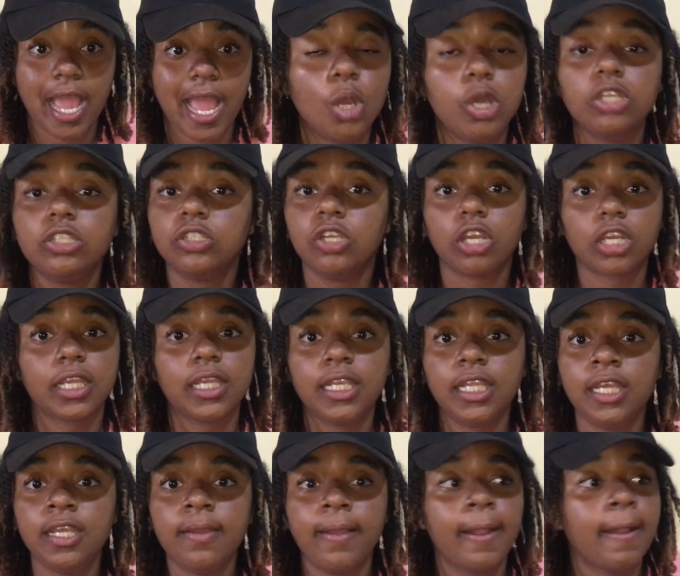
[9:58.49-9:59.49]
But
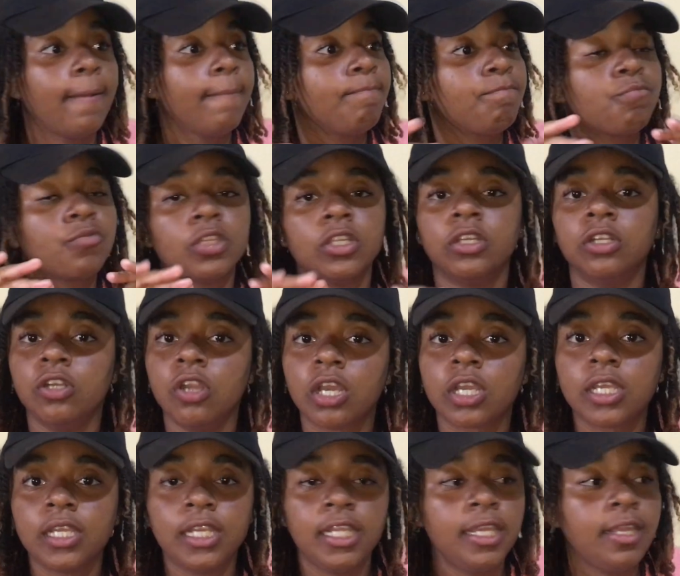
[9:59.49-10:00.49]
luckily,
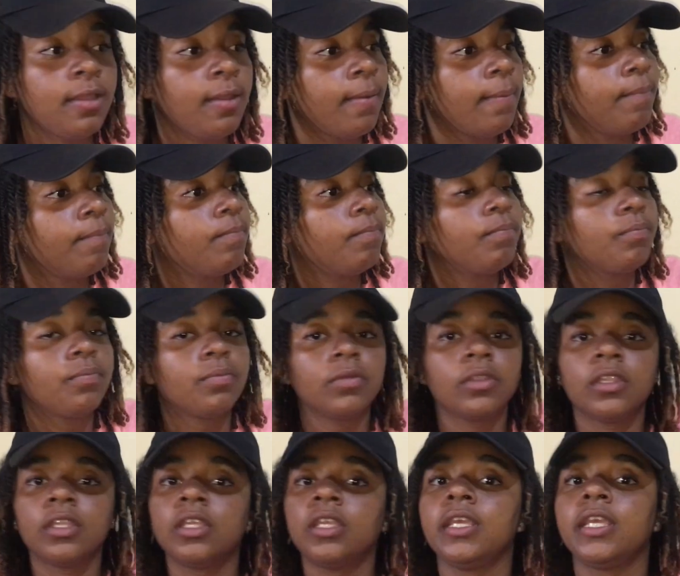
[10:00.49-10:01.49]
luckily,
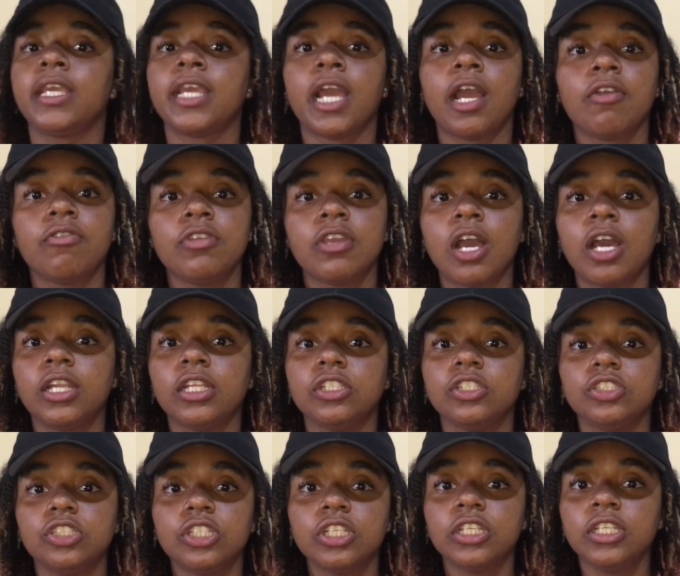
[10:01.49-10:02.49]
he carried on
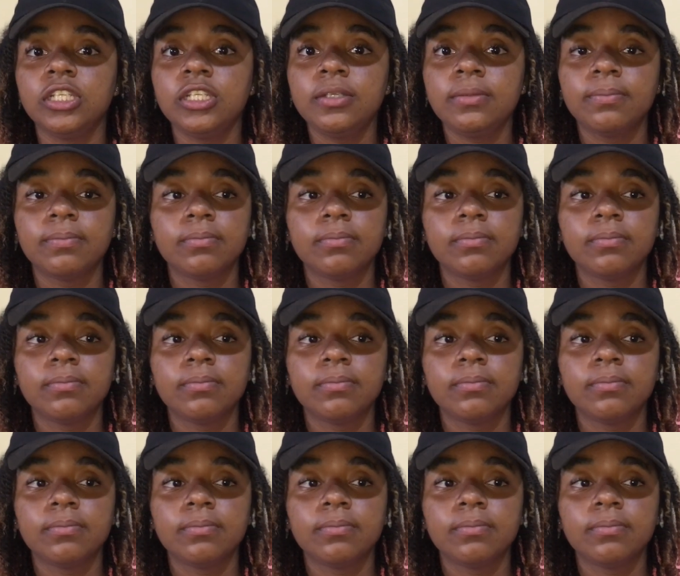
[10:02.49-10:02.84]
his journey,